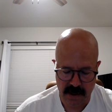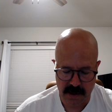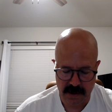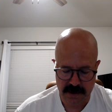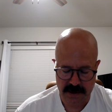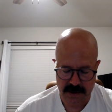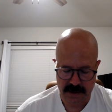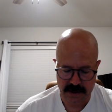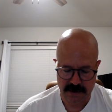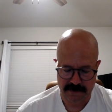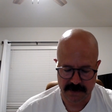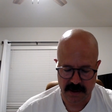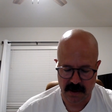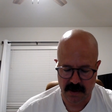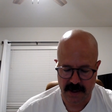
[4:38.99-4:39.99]
The sons of
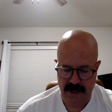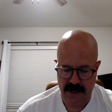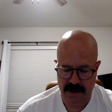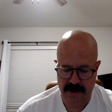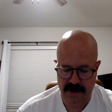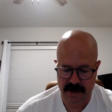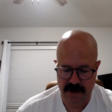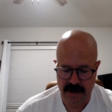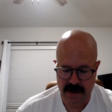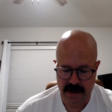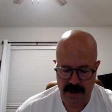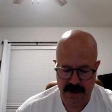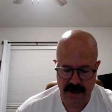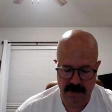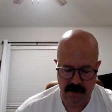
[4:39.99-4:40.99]
Kohath,
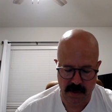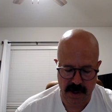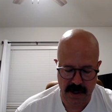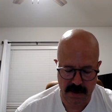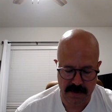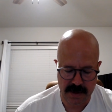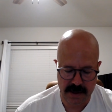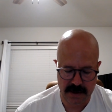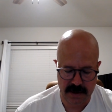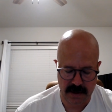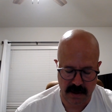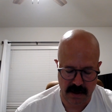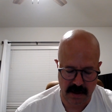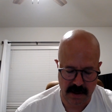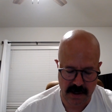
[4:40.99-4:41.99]
Amram,
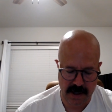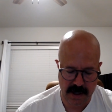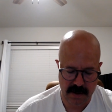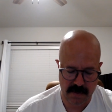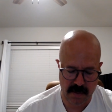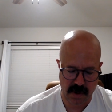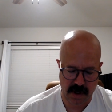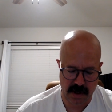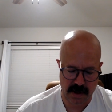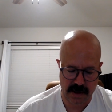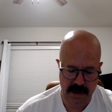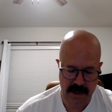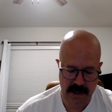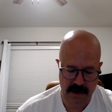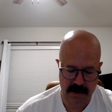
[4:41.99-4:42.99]
Izhar, Hebron,
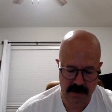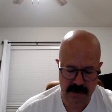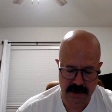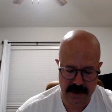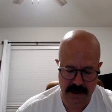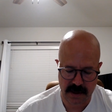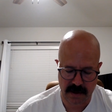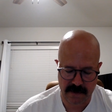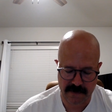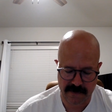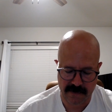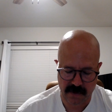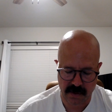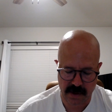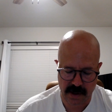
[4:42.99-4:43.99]
and Uzziel,
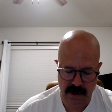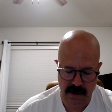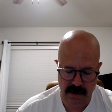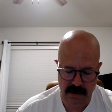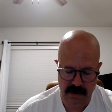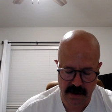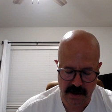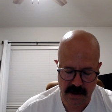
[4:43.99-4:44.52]
four in all.